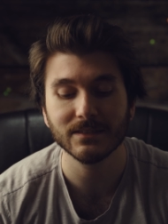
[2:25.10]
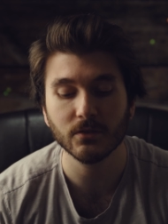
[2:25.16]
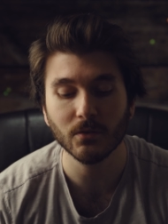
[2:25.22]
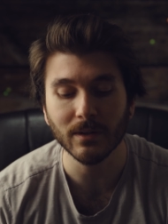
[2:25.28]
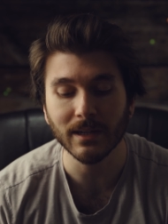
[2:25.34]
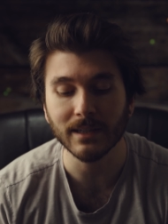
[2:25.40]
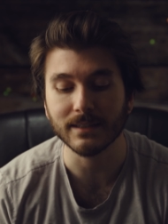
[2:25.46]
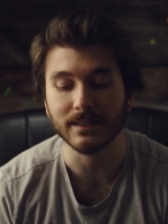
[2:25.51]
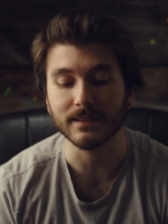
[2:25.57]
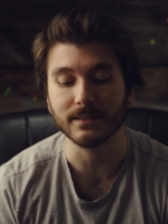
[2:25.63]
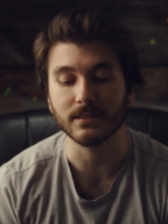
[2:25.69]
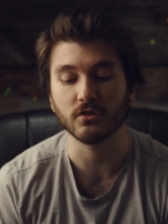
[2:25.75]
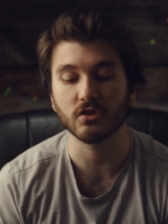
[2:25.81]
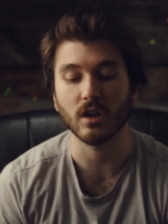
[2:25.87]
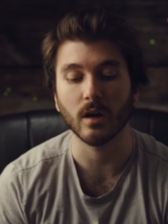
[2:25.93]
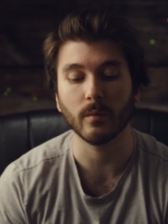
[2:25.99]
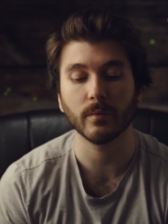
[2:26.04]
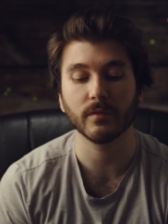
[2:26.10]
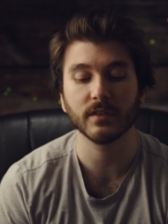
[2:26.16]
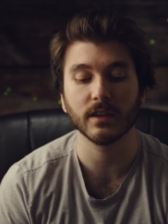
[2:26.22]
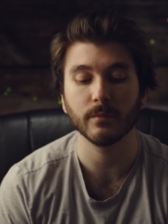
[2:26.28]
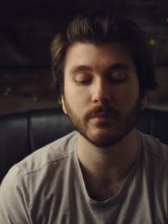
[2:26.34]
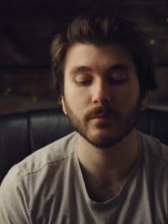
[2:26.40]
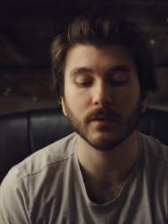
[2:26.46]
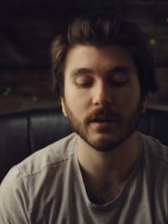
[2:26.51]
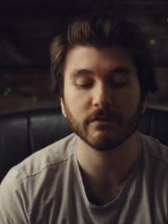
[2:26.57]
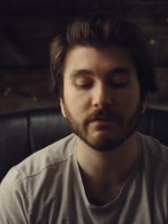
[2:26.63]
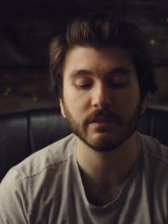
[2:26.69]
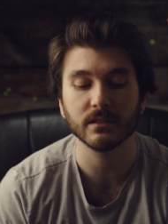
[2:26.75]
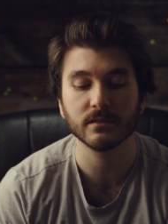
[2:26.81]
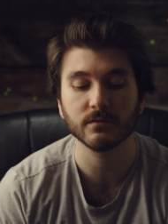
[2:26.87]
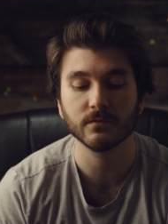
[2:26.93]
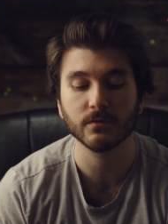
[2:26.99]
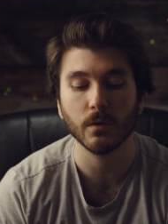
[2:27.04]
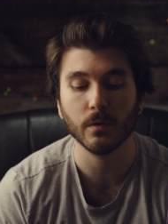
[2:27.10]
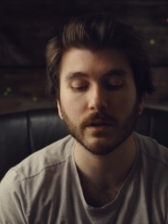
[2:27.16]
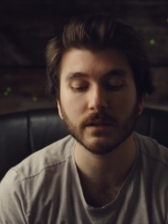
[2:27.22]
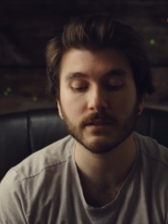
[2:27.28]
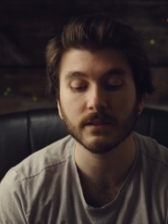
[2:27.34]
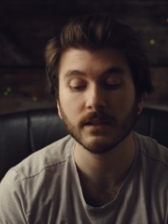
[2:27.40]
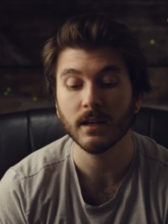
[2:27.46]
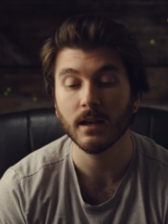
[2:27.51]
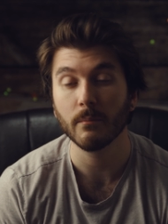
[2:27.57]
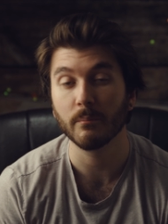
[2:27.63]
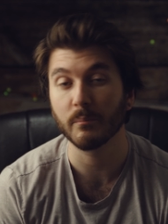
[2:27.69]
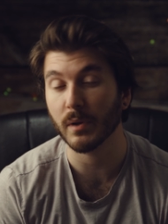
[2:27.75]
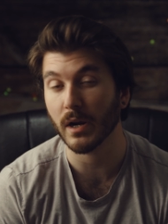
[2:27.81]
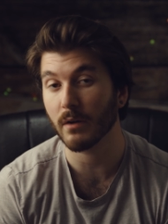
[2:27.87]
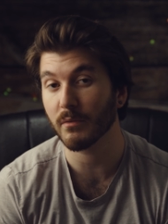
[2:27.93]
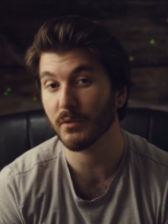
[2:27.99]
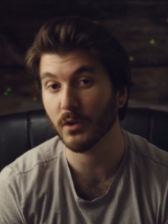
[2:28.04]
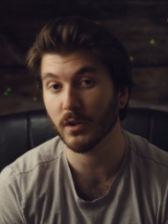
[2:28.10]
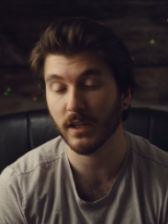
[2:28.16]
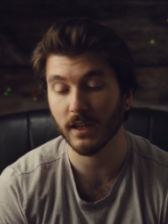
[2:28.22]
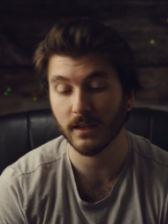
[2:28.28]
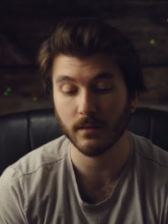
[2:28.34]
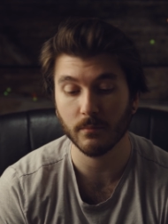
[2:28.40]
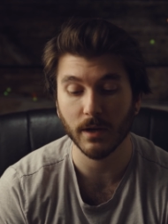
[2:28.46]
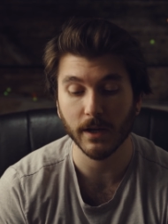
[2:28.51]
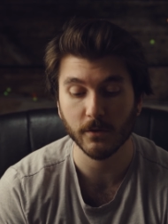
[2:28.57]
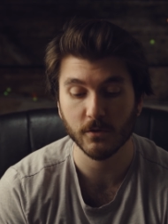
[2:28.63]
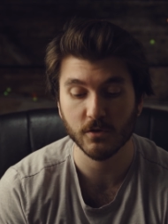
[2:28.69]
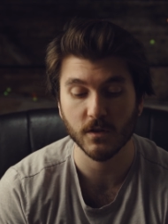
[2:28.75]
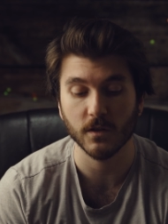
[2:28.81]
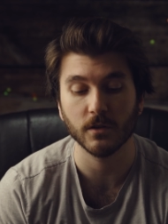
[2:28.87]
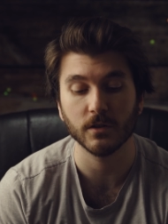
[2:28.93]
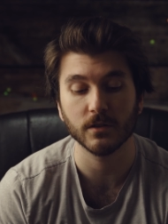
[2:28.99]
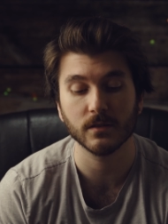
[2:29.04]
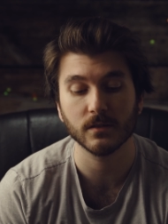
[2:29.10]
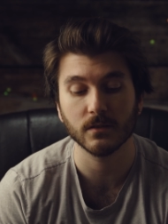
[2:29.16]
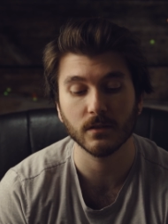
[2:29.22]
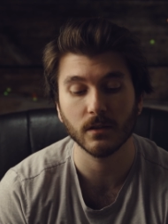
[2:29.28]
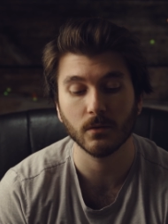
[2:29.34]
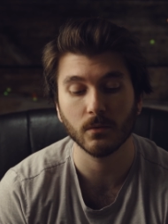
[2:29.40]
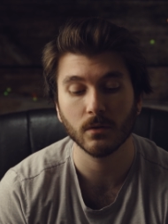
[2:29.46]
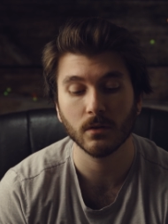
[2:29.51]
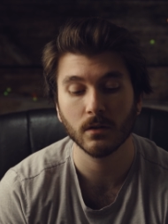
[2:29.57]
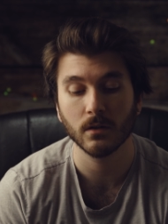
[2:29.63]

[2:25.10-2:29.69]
doing a decent job of keeping my face in focus, but are we going to get the micro jitter, so...